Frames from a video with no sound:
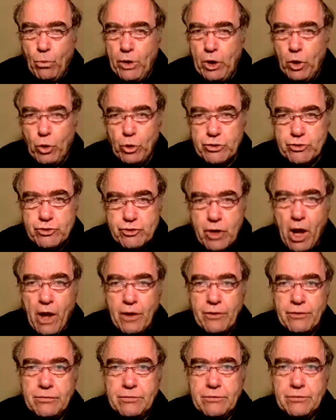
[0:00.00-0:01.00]
We look at
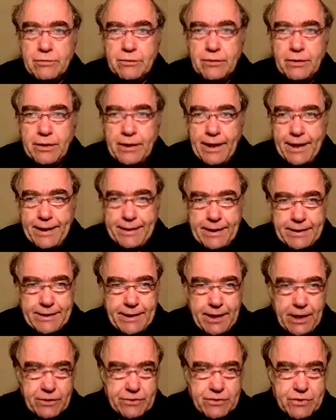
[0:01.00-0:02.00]
John, and he
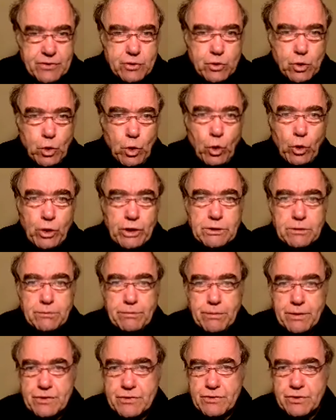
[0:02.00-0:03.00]
tells us to look at the
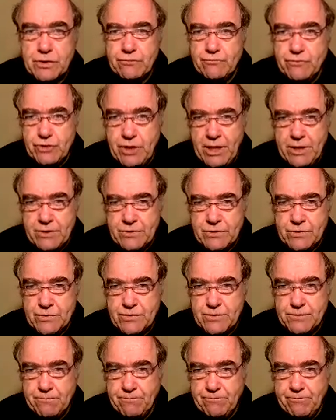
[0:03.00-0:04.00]
person of
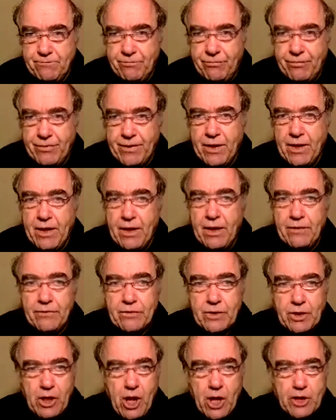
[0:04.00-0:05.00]
Jesus.
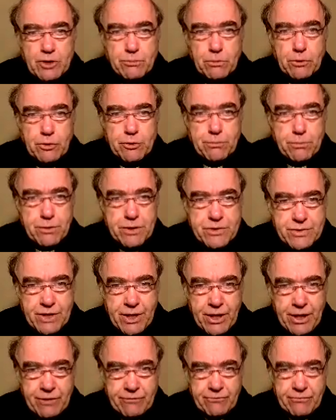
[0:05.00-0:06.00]
The Gospels
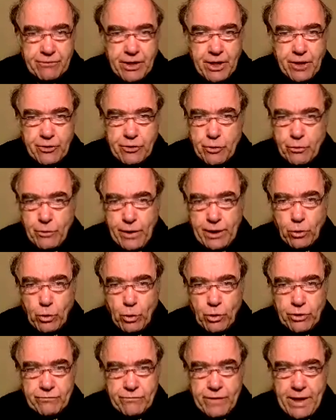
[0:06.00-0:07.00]
preserve the
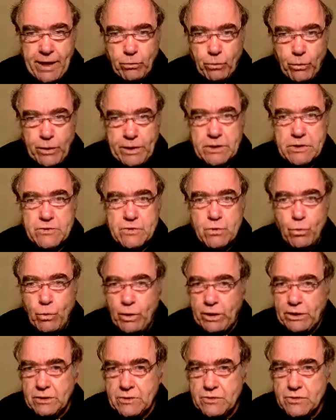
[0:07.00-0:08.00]
record of that
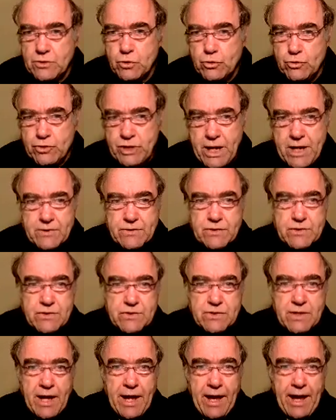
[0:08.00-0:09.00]
witness to
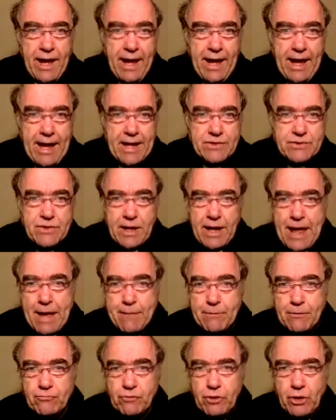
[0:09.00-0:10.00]
Jesus as the
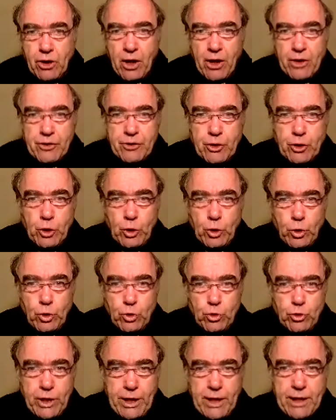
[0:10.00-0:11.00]
Lamb of God
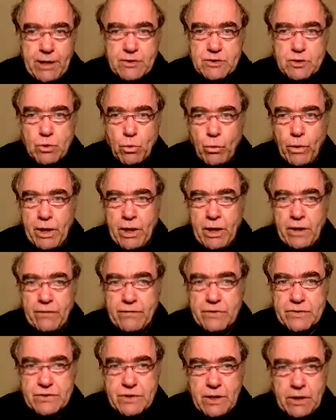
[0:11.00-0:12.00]
who takes away
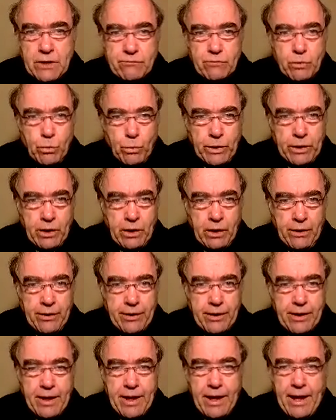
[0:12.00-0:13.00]
the sin of the
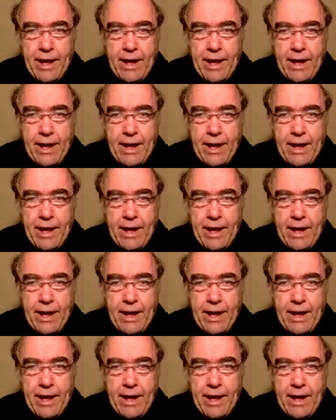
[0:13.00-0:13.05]
world,